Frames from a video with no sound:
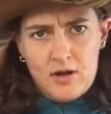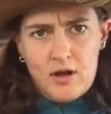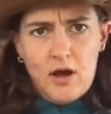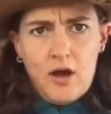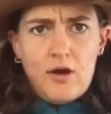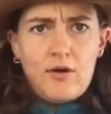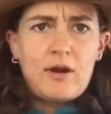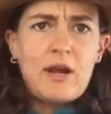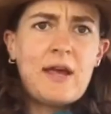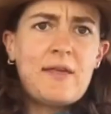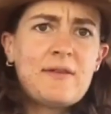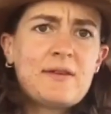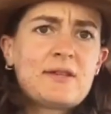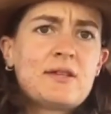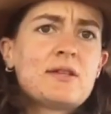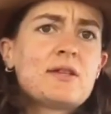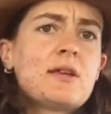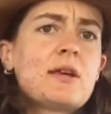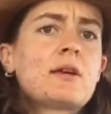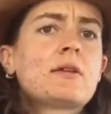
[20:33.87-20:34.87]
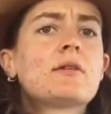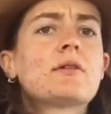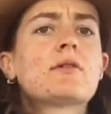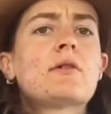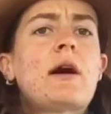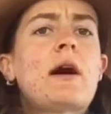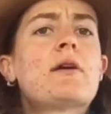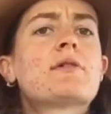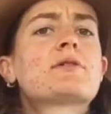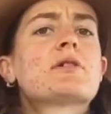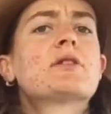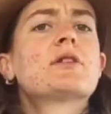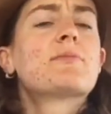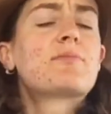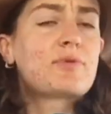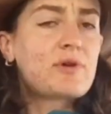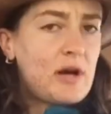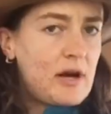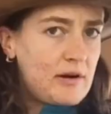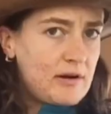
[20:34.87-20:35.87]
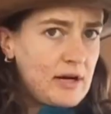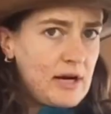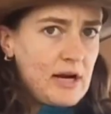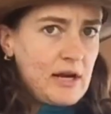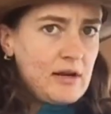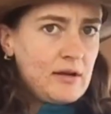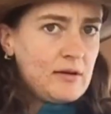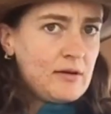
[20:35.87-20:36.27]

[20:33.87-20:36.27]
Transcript: Okay, this is, like, Little House on the Prairie.